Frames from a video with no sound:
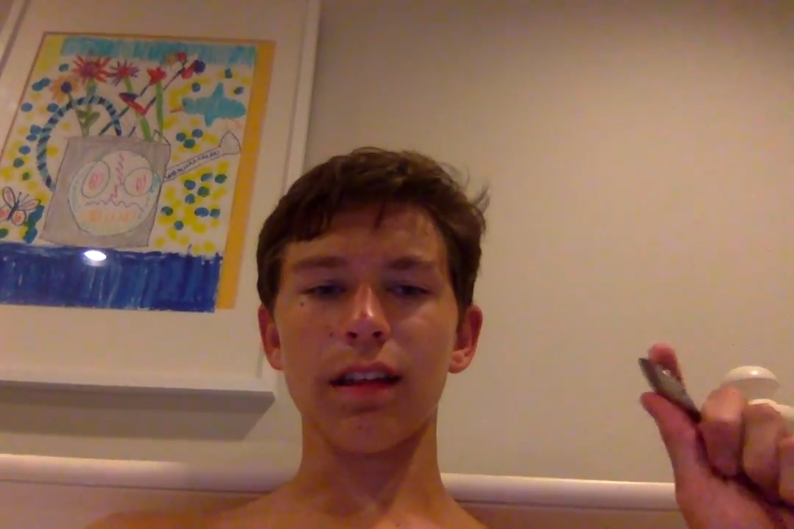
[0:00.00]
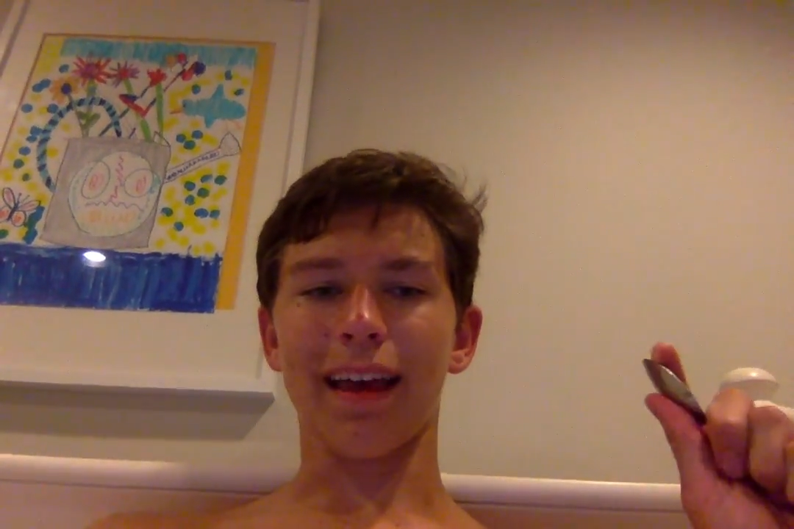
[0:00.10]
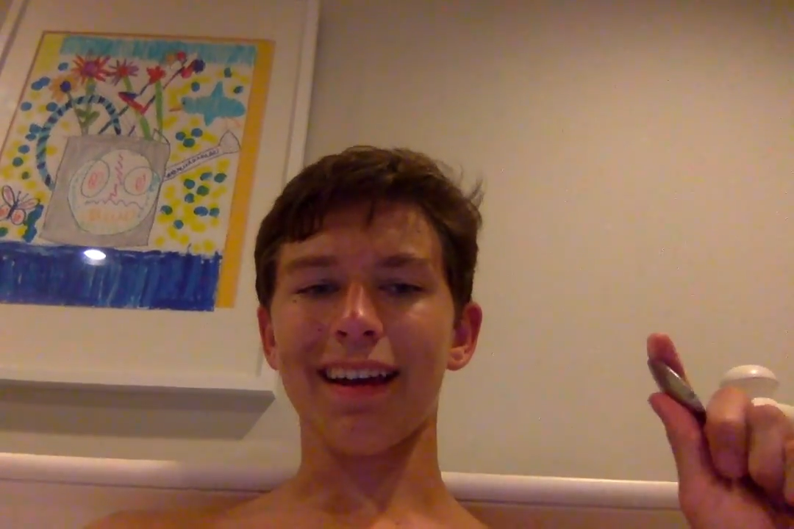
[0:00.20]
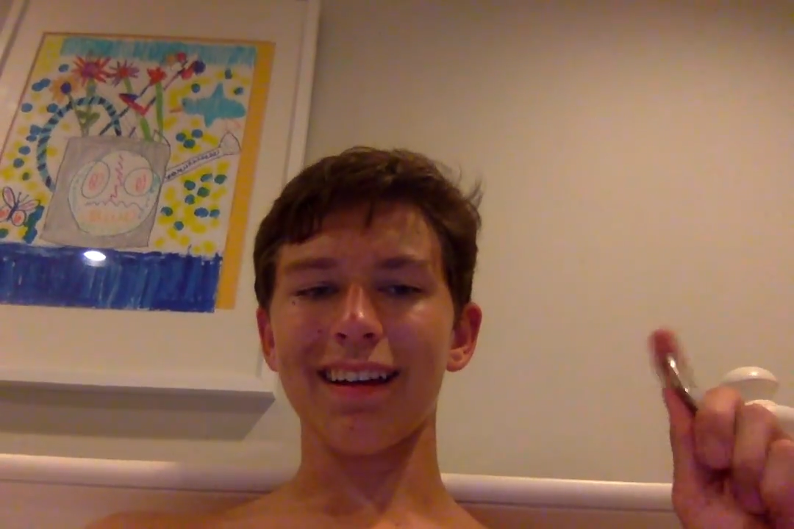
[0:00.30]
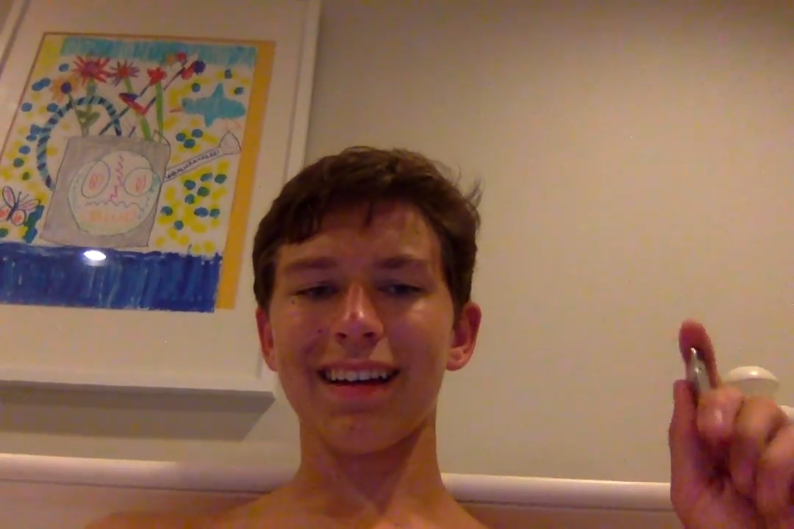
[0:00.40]

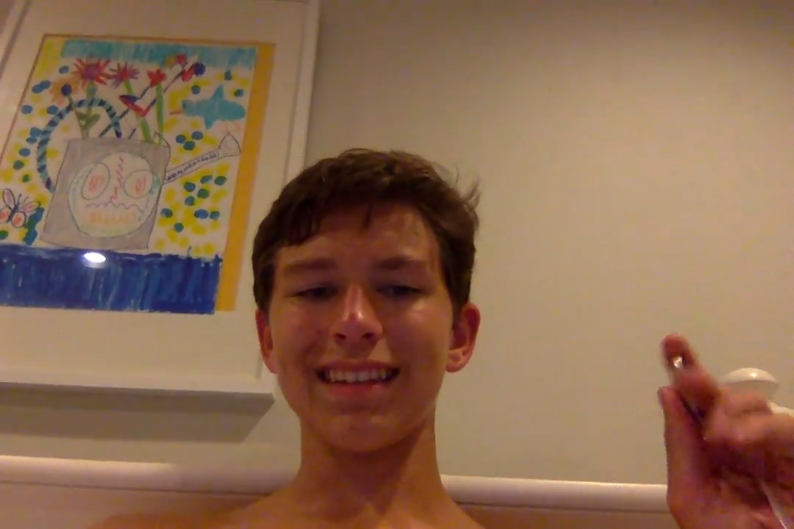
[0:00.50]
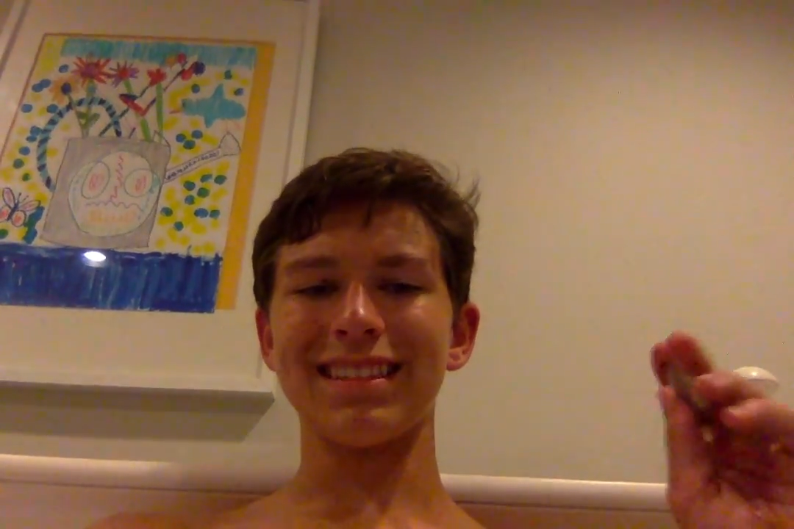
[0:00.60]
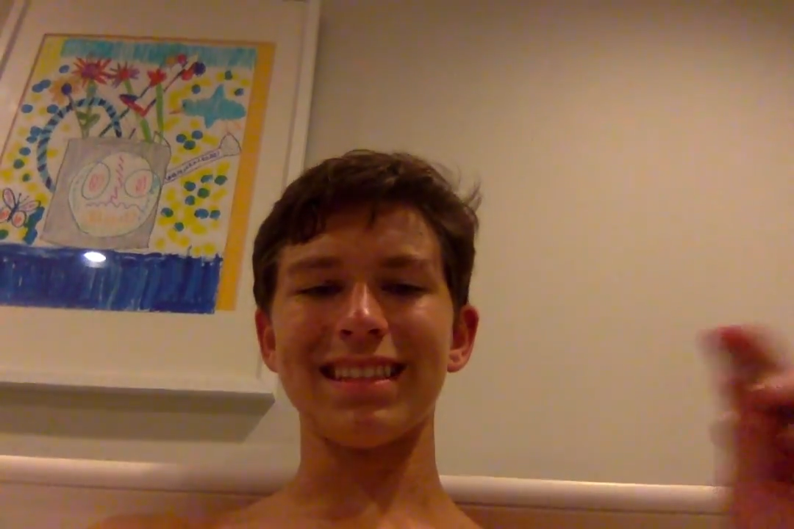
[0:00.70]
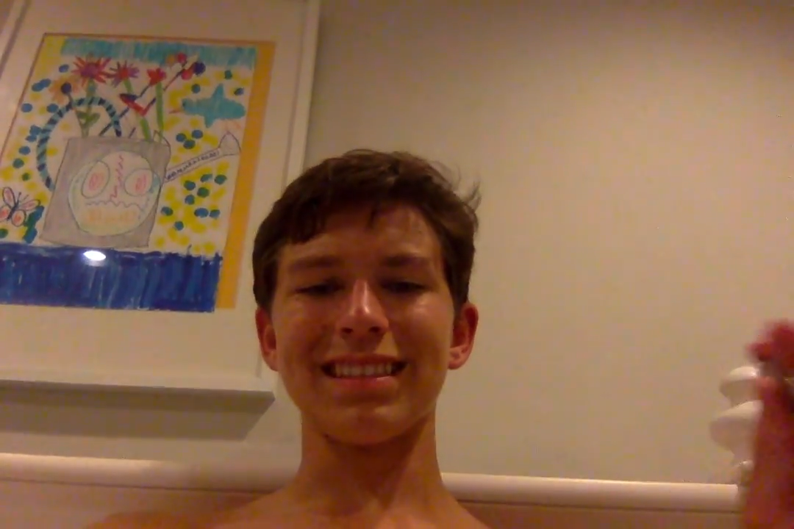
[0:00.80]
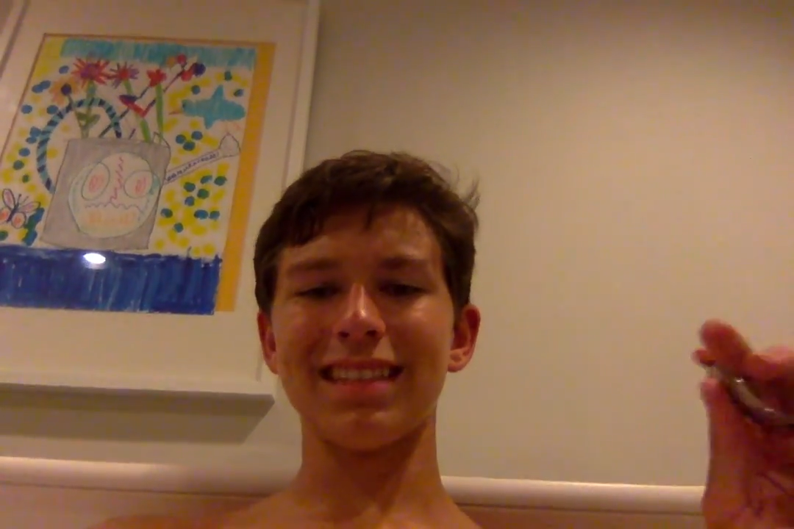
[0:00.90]
like
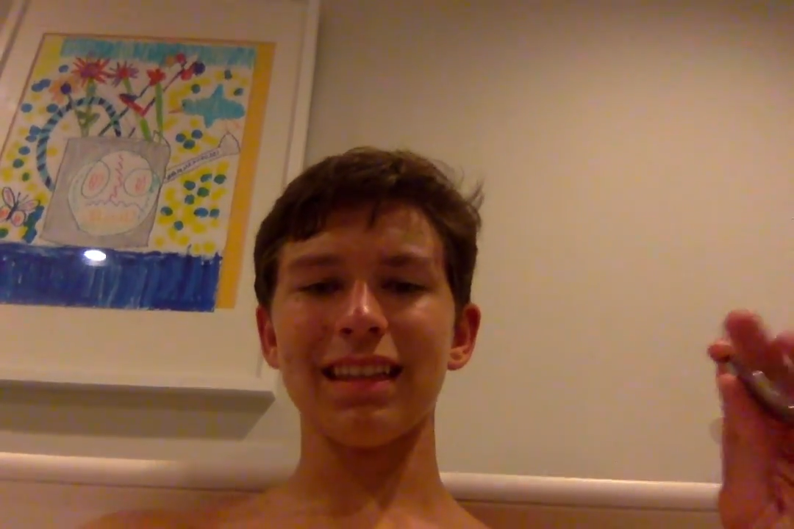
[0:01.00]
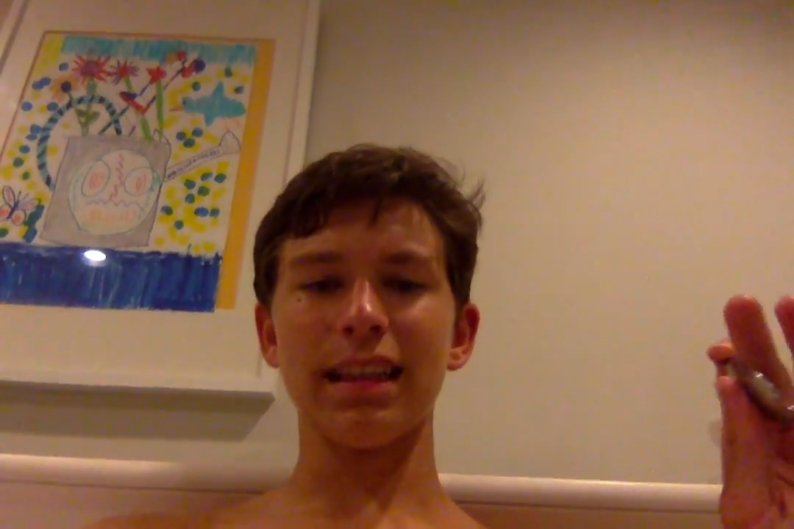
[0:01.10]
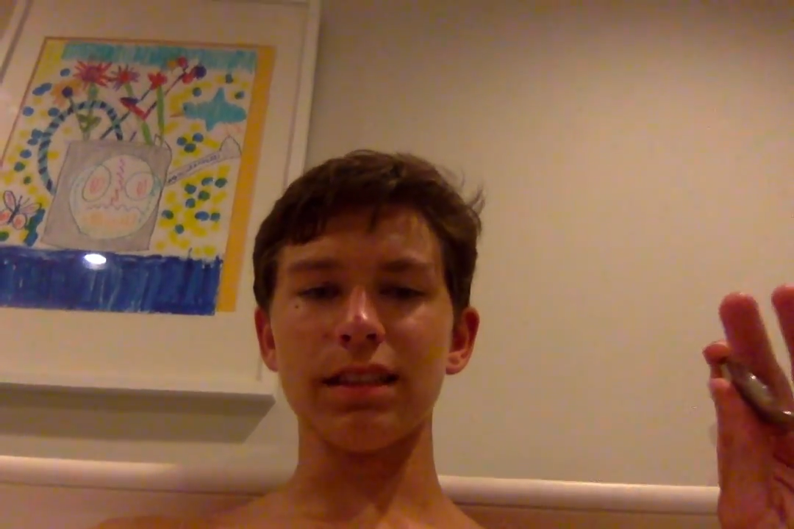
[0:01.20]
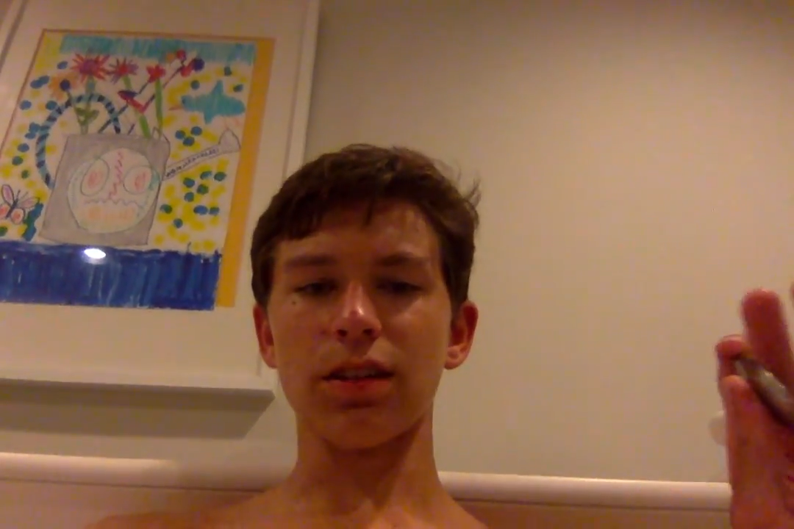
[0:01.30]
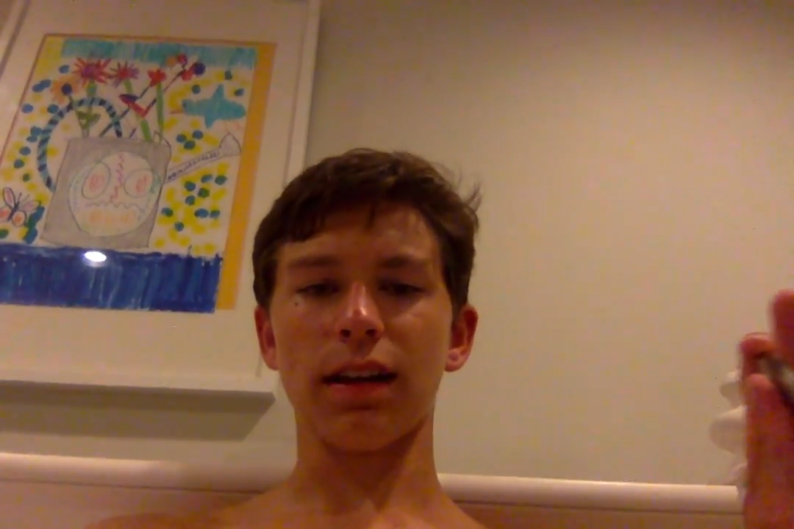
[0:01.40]

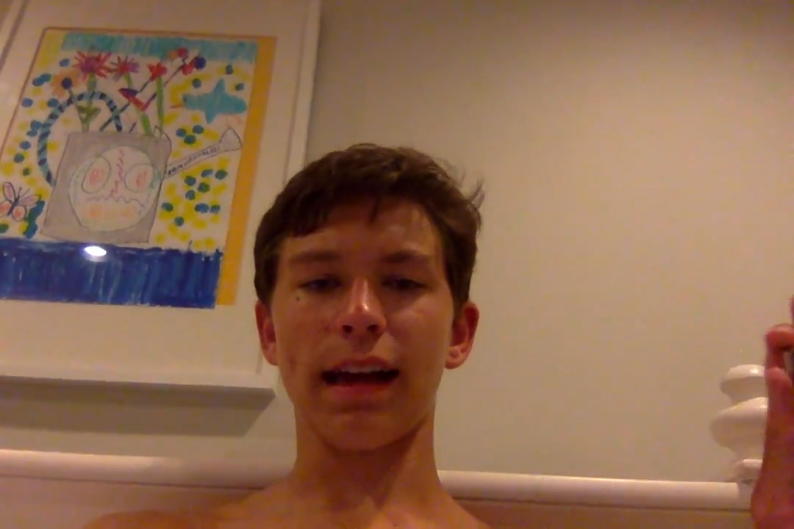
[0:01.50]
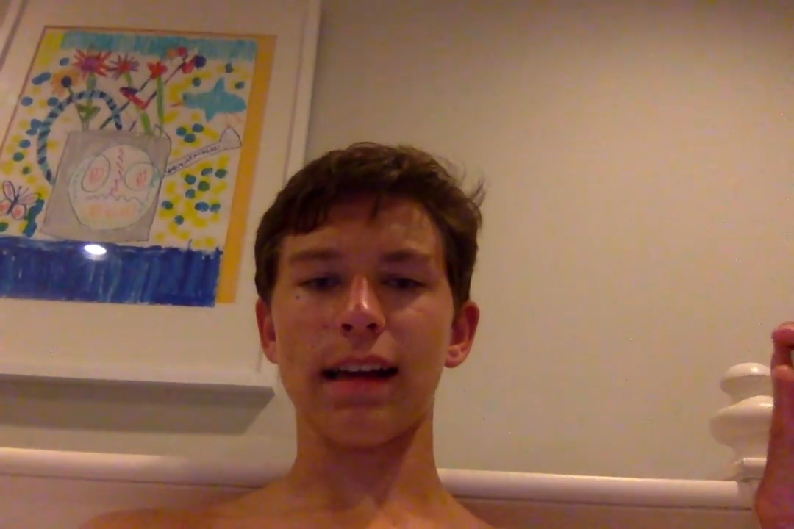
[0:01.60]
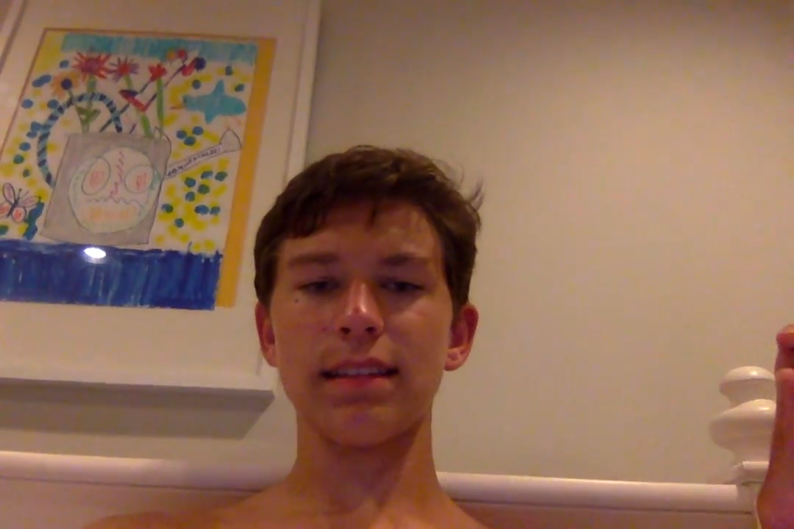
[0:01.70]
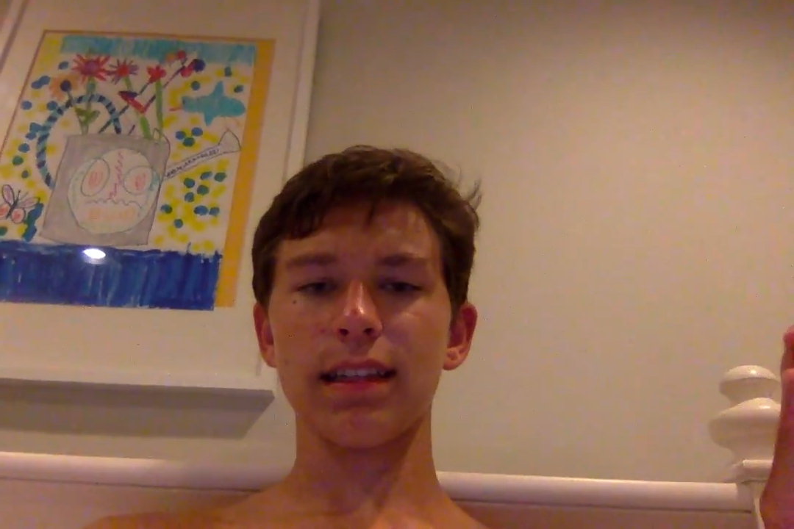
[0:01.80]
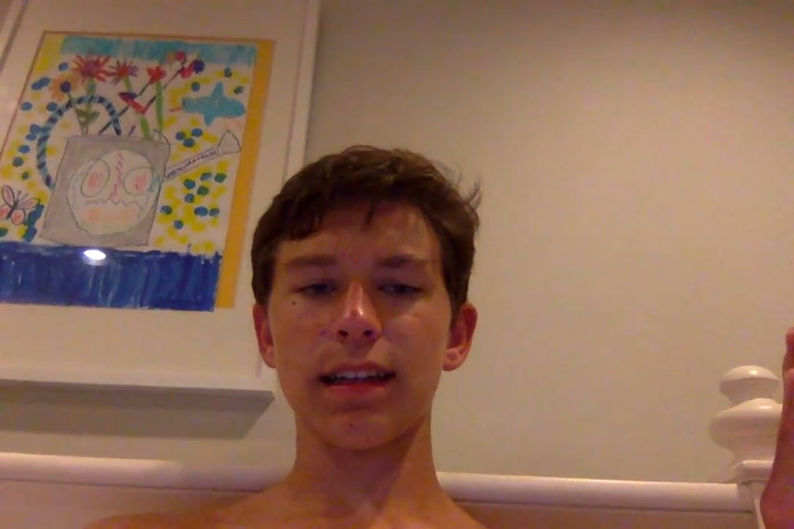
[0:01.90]
consistently
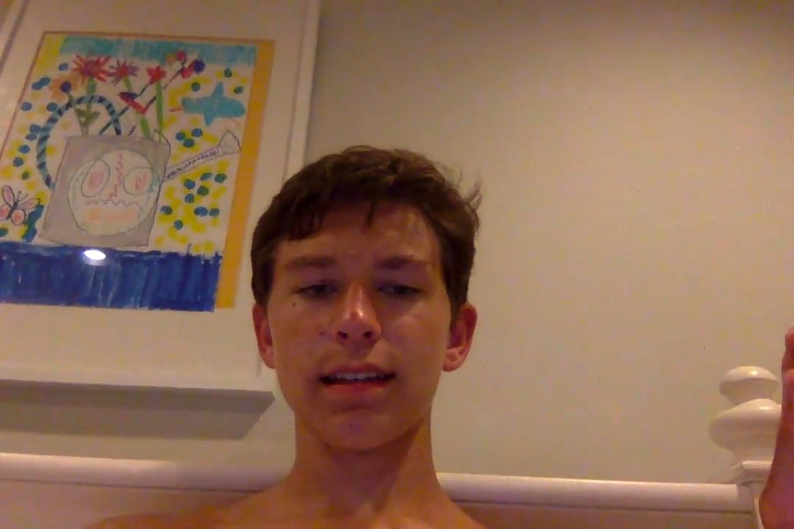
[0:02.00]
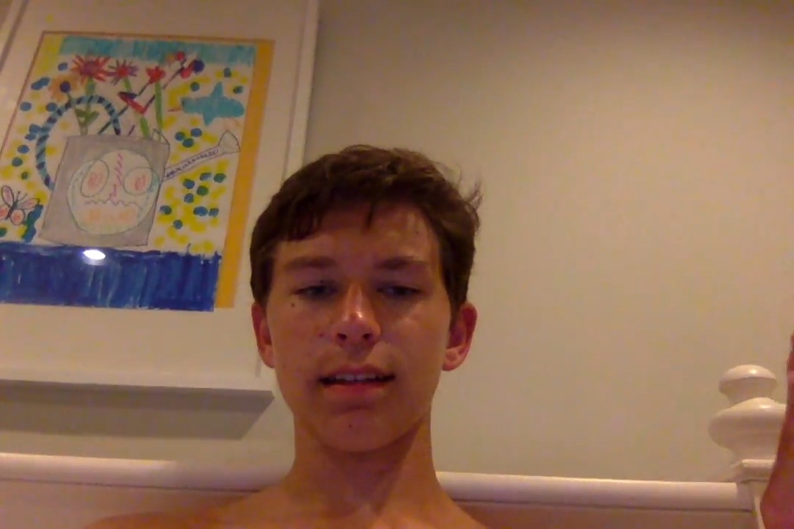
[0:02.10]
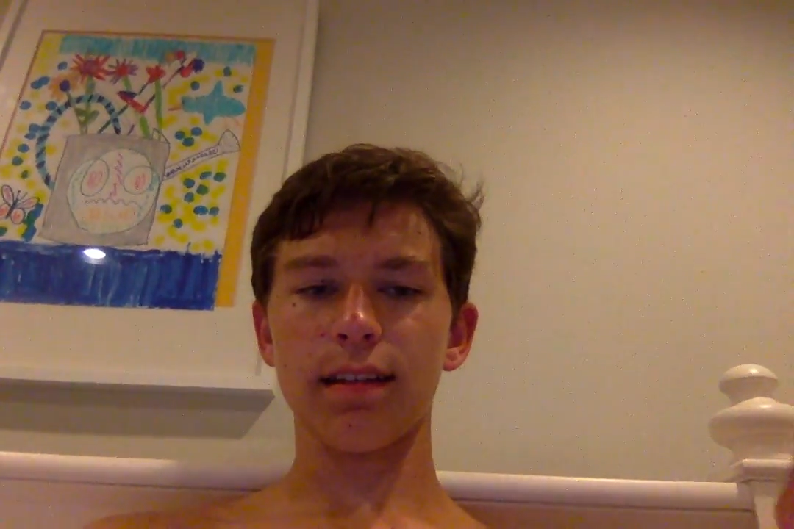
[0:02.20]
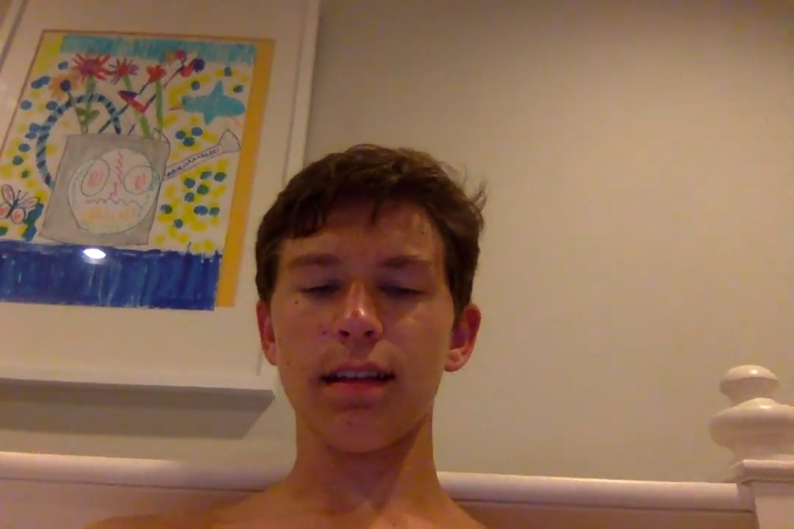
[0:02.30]
sarcastic.